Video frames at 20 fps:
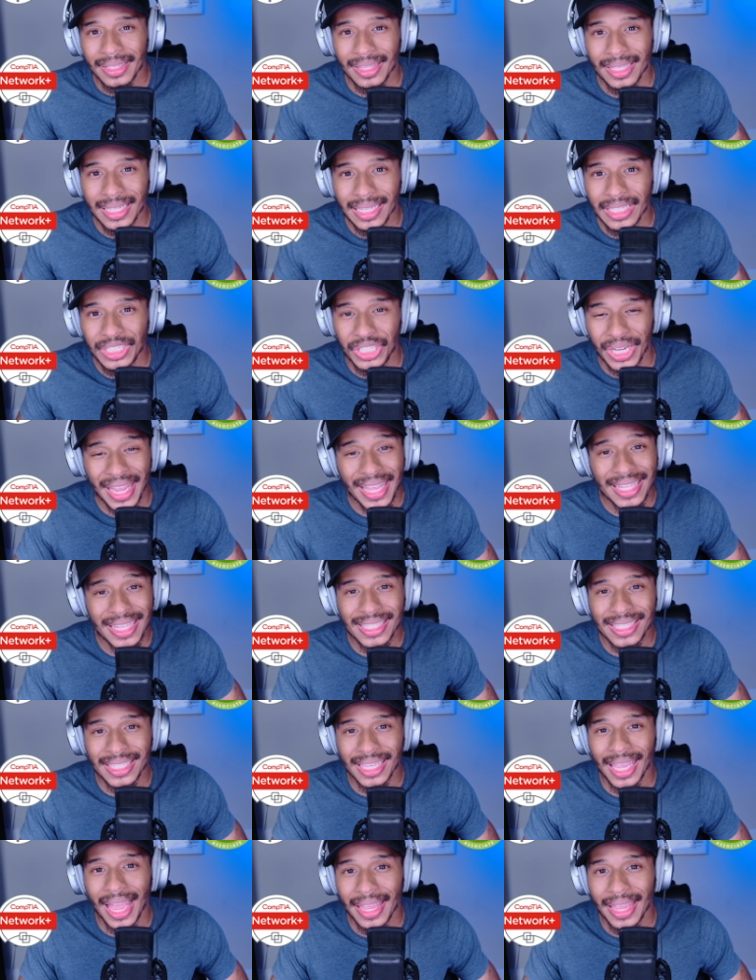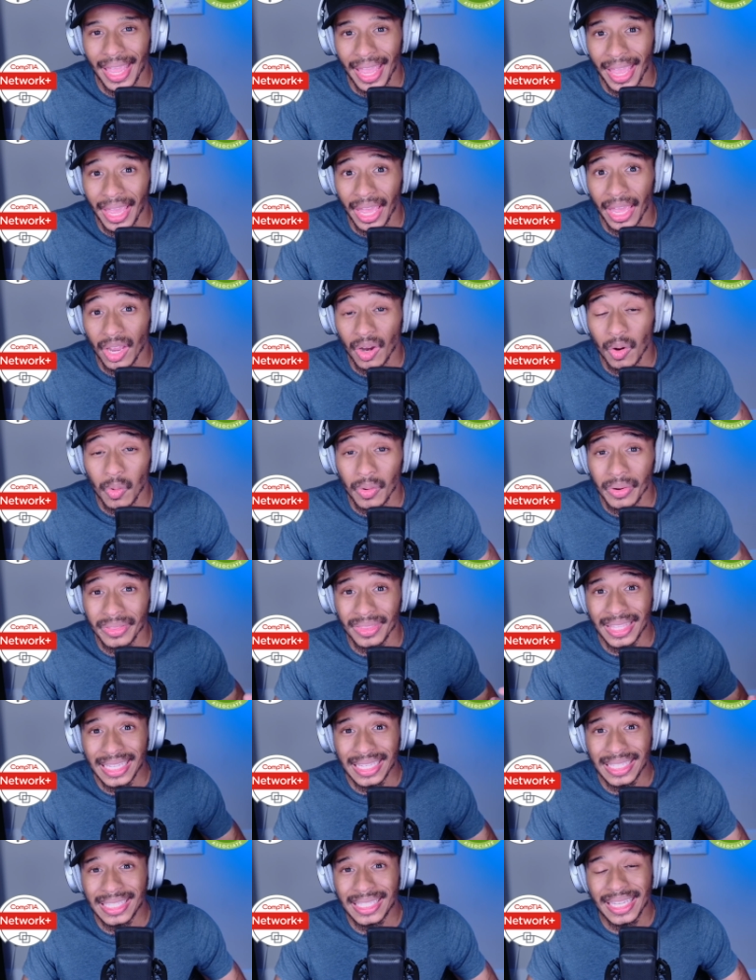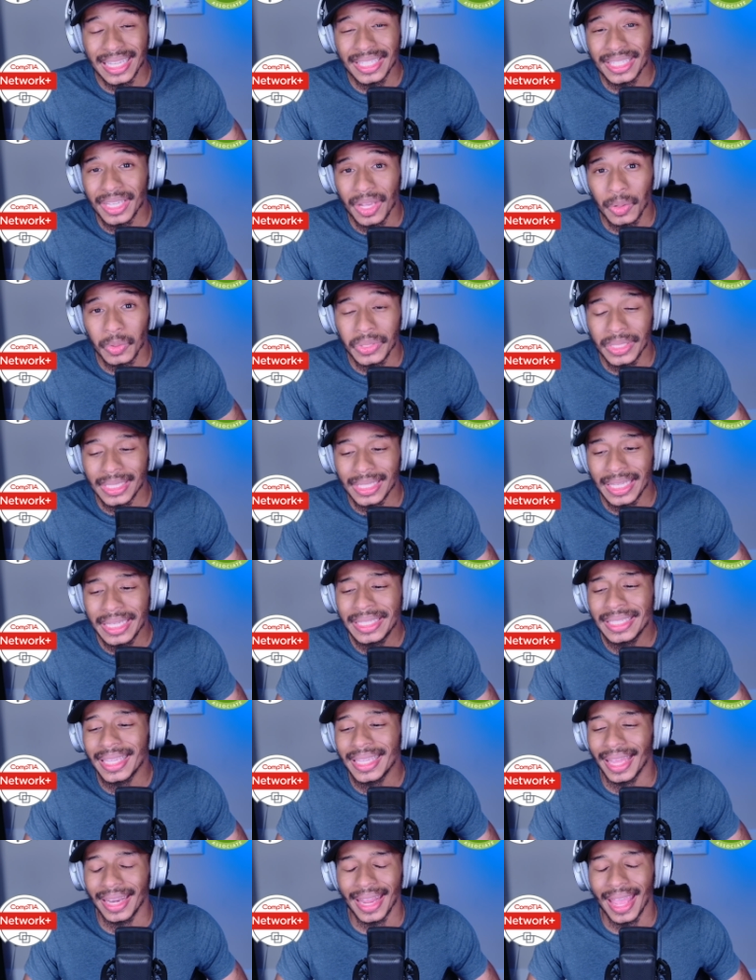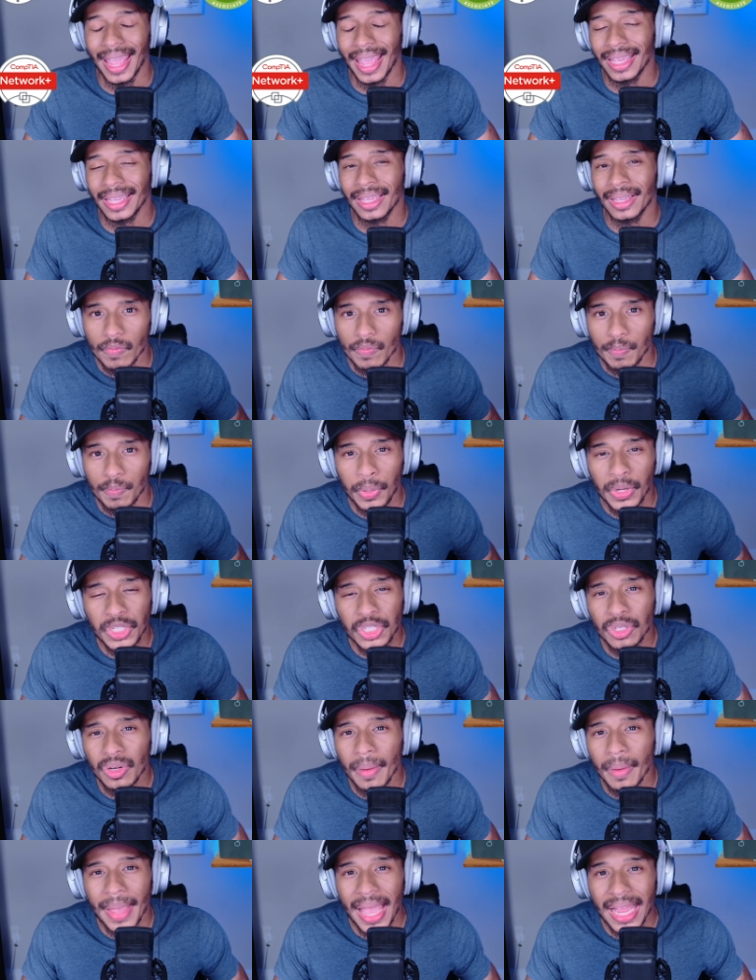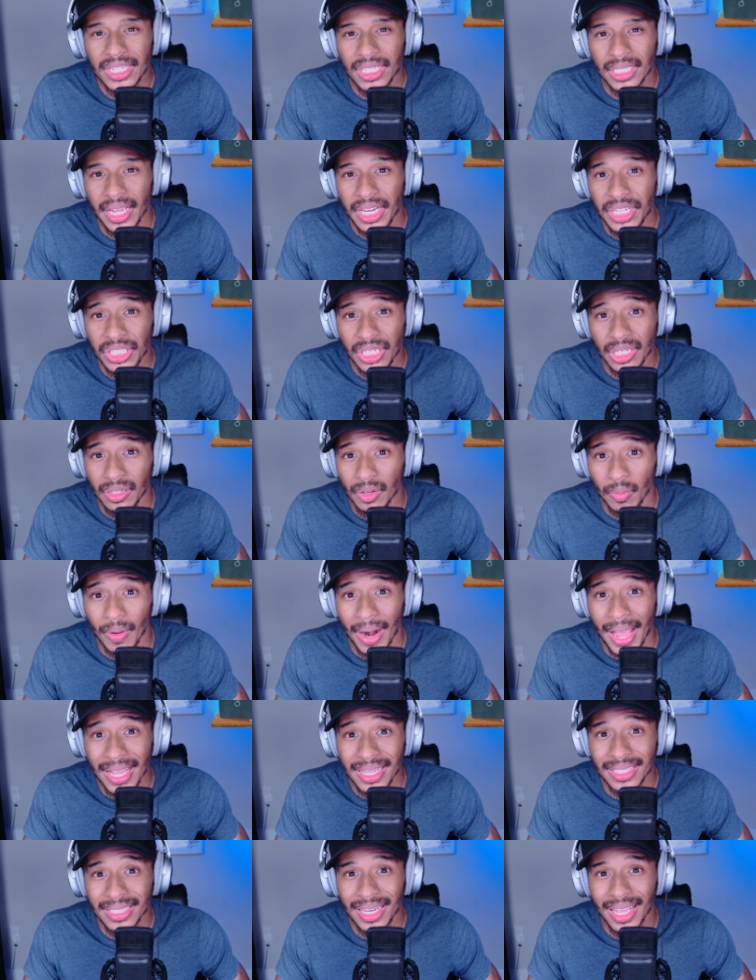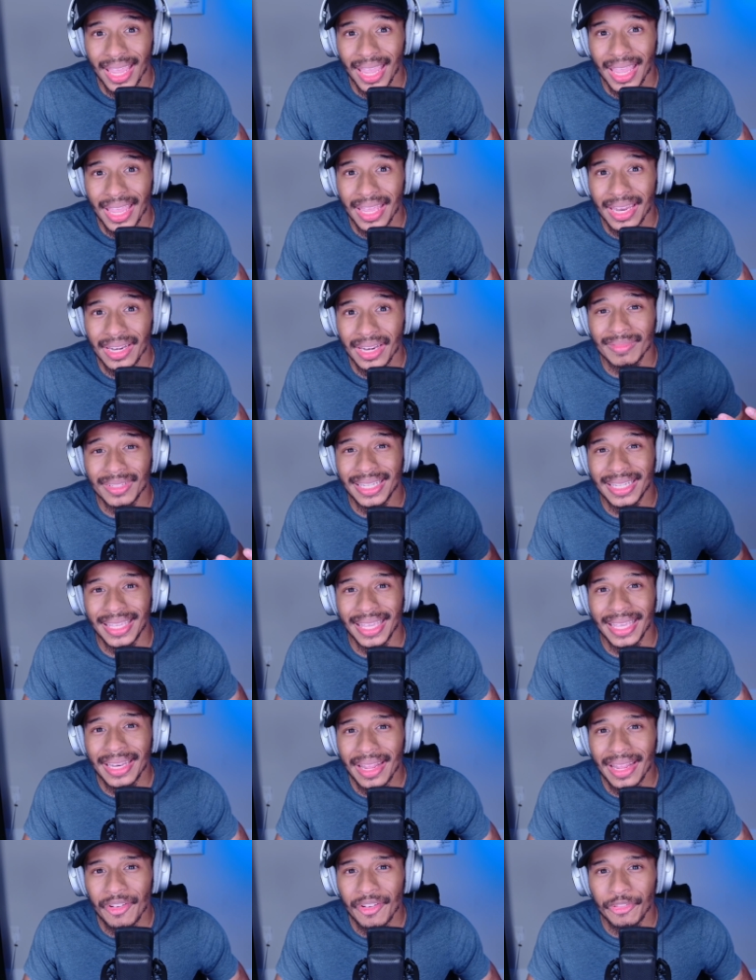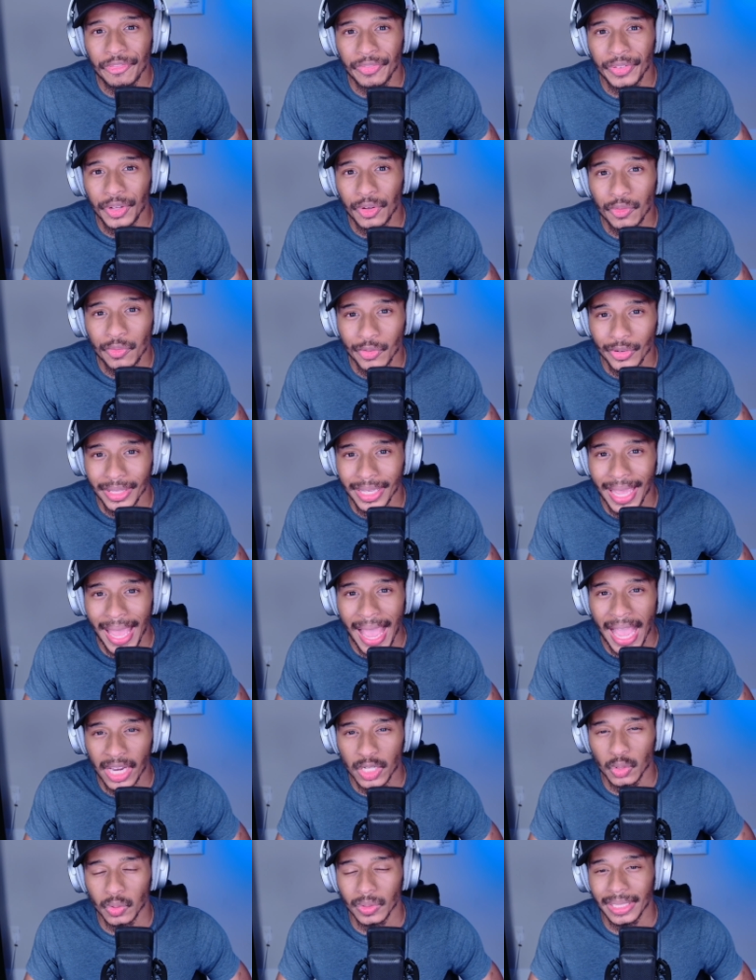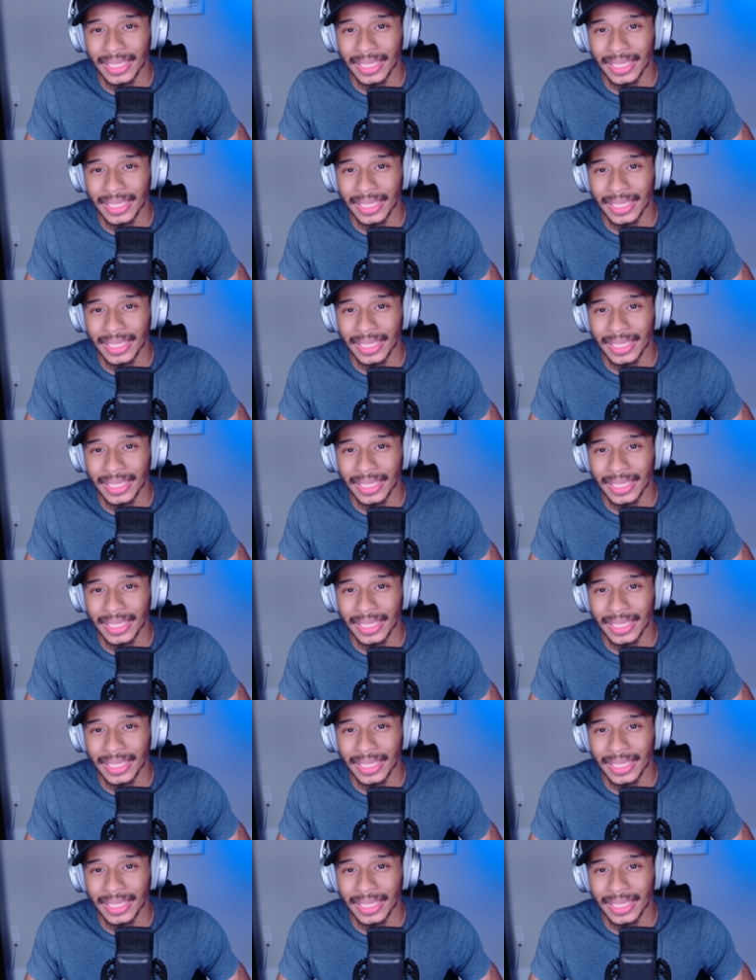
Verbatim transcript: the JNCIA, or the Cisco CCNA put your imagination to rest and get a feel for the actual